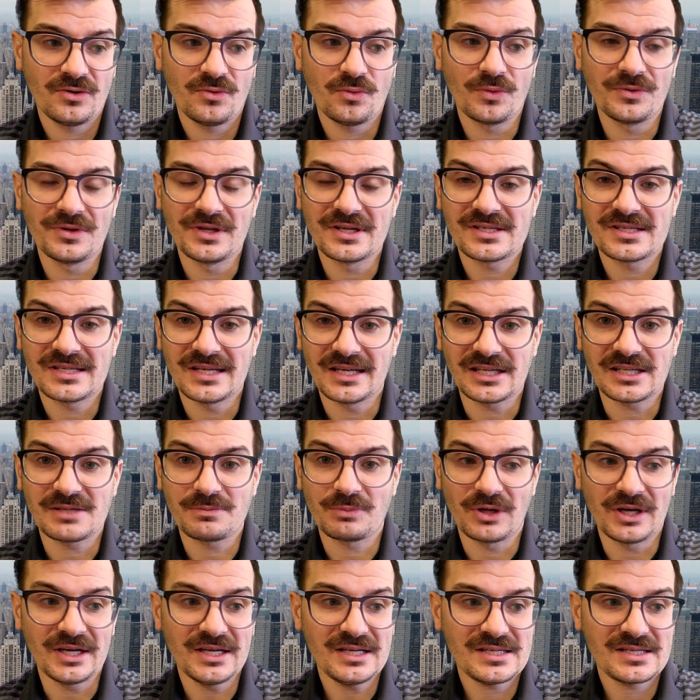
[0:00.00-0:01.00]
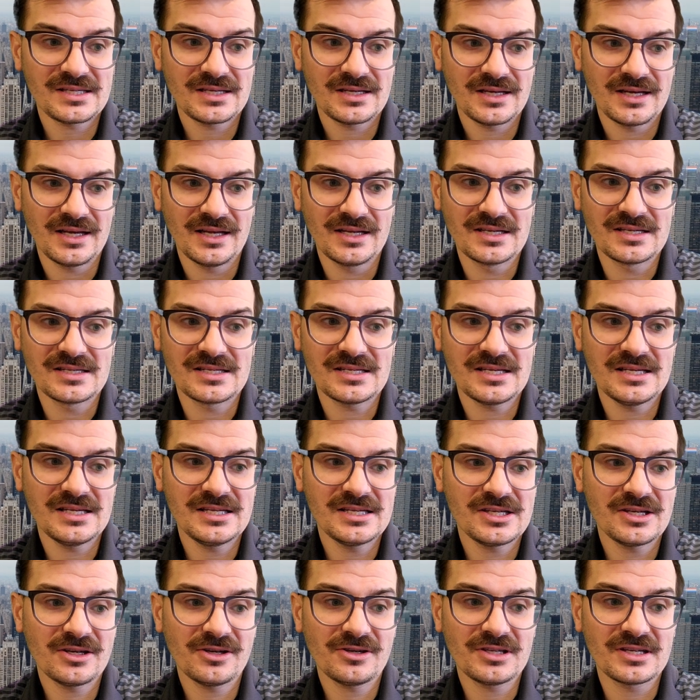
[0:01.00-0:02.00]
When this takes place, it is
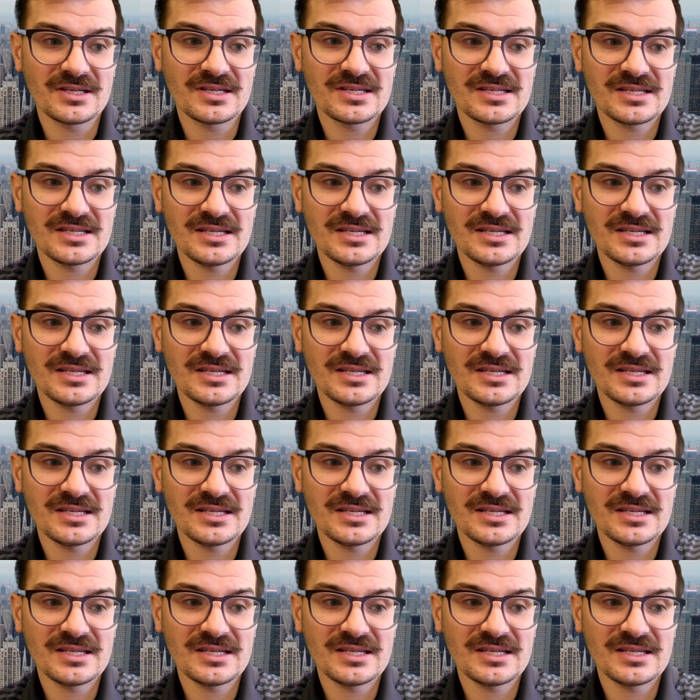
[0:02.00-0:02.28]
easier to